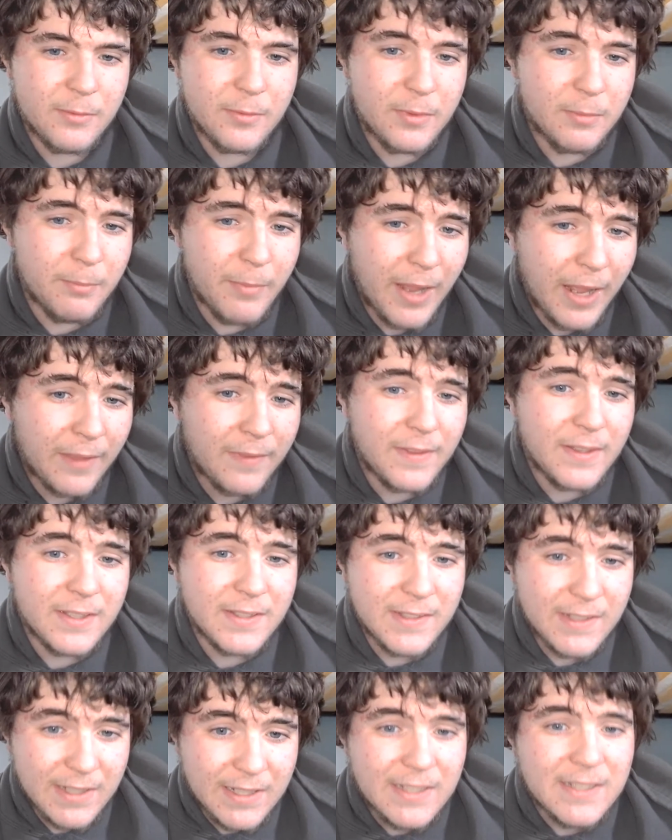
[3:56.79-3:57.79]
Math
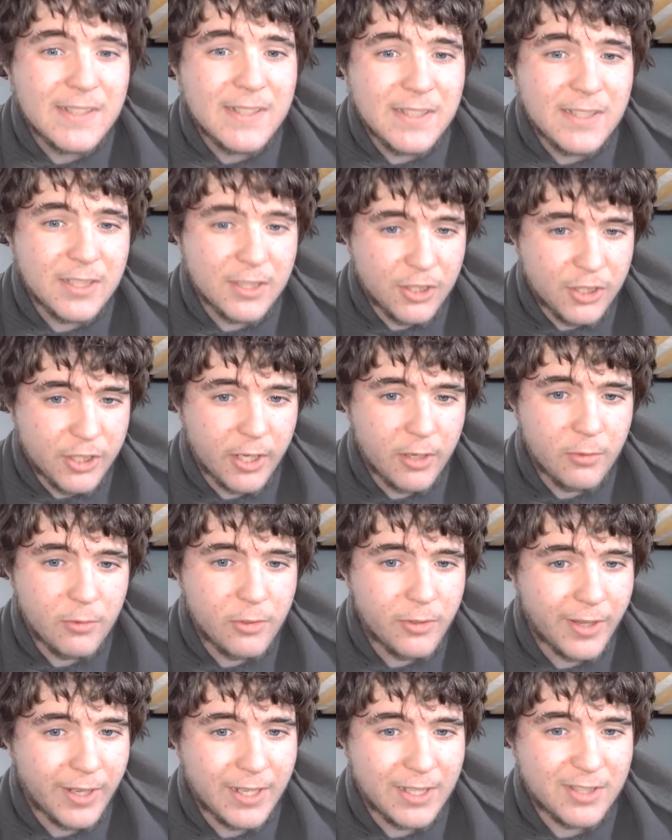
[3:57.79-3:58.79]
is easy in
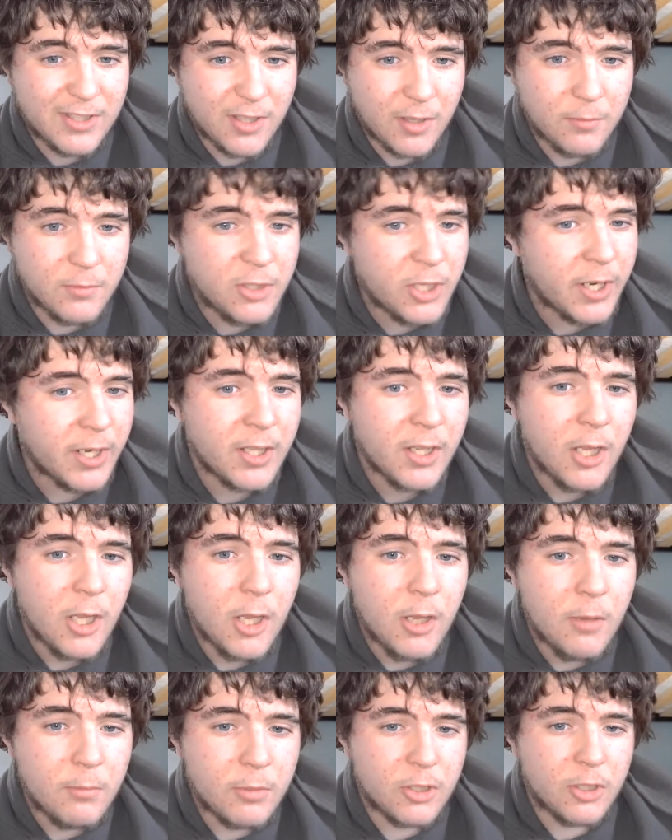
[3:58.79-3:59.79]
general, like a subject,
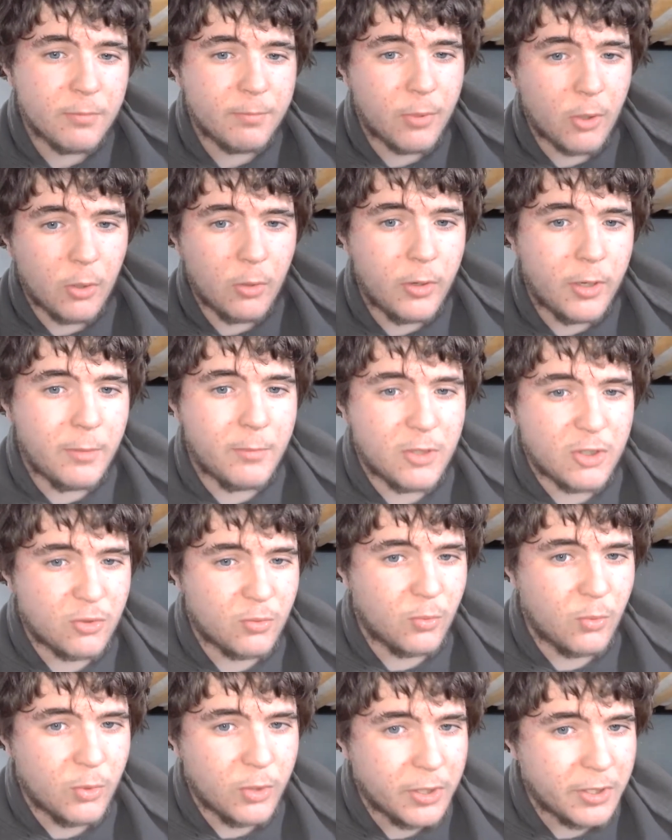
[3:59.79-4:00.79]
but the program is
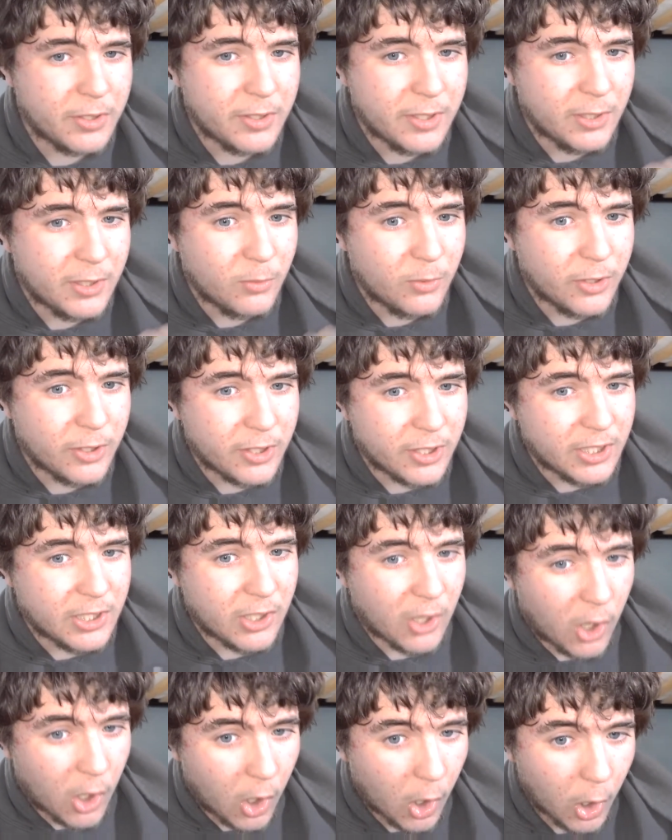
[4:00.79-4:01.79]
really, really
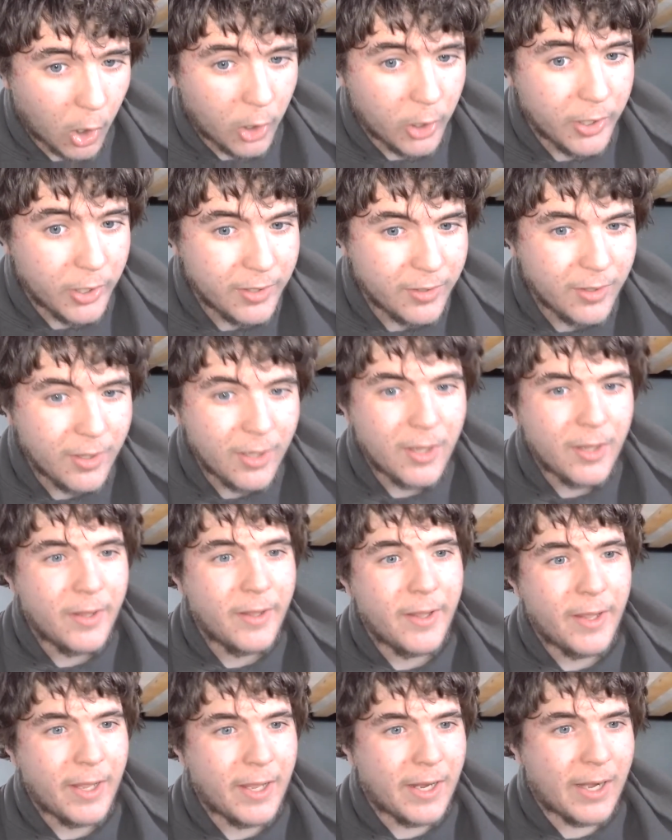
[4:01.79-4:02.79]
hard,
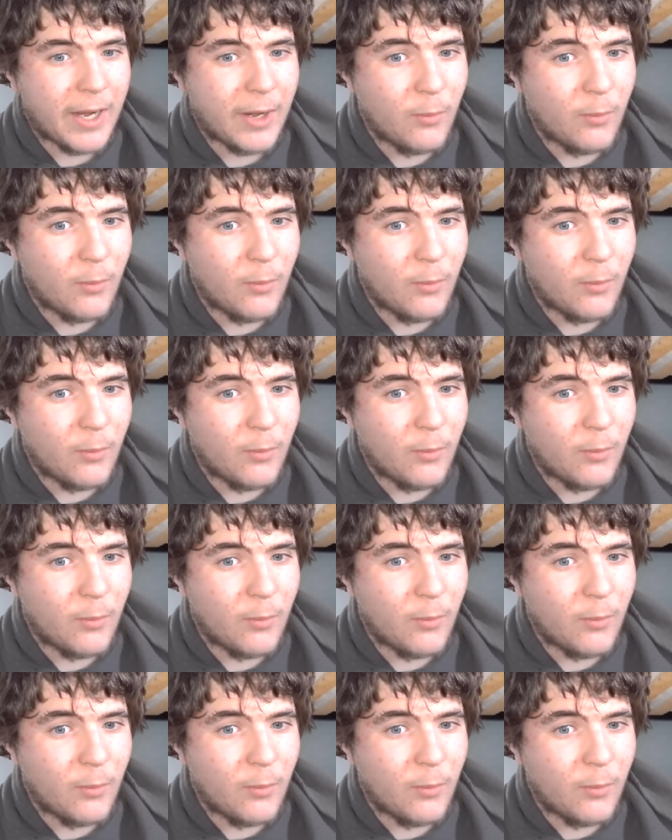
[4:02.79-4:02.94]
and I